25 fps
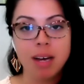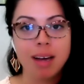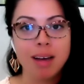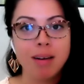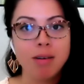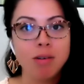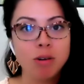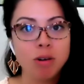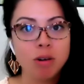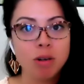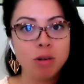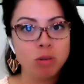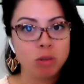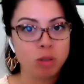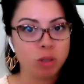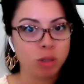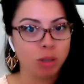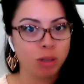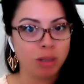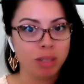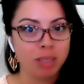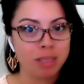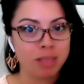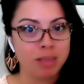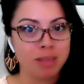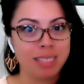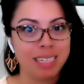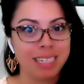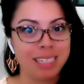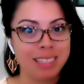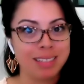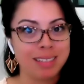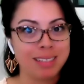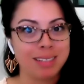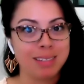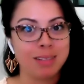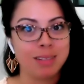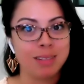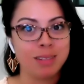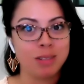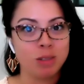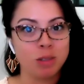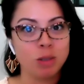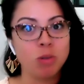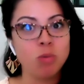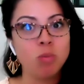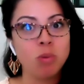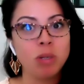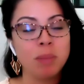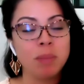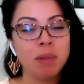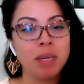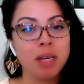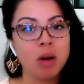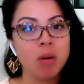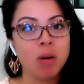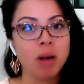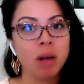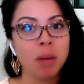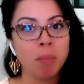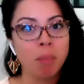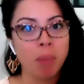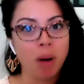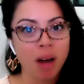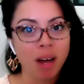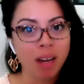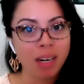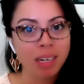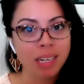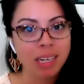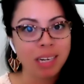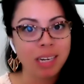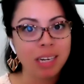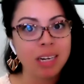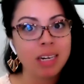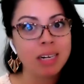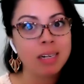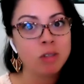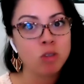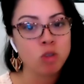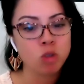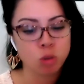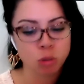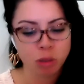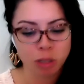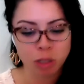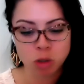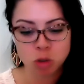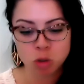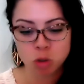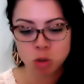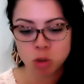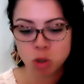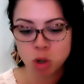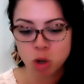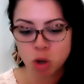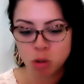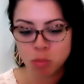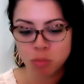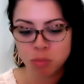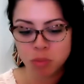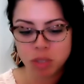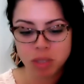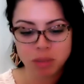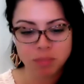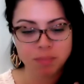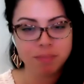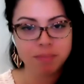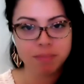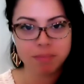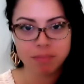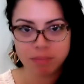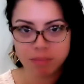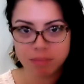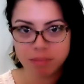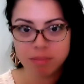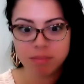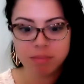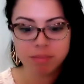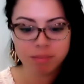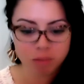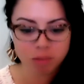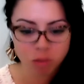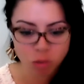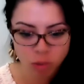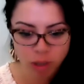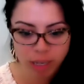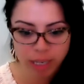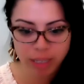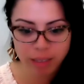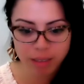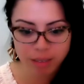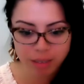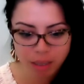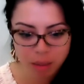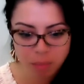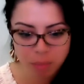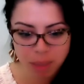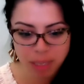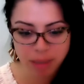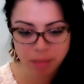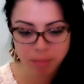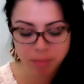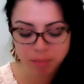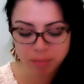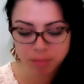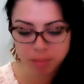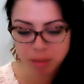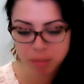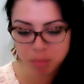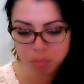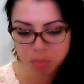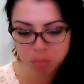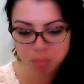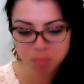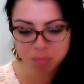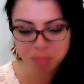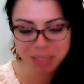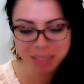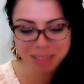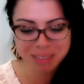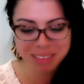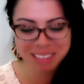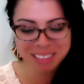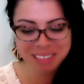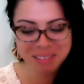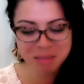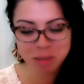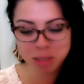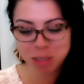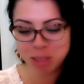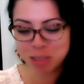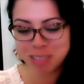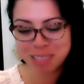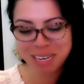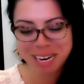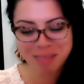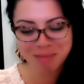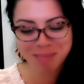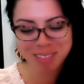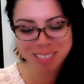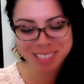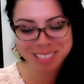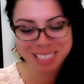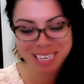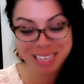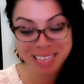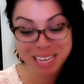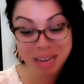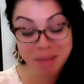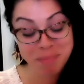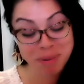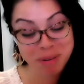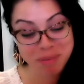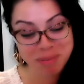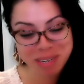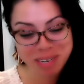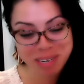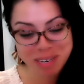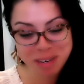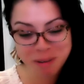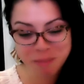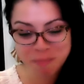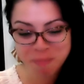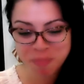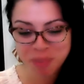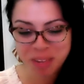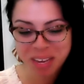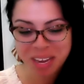Under no circumstances should we be going potty in strangers' homes, right? I mean, I shouldn't have to say that, but we do.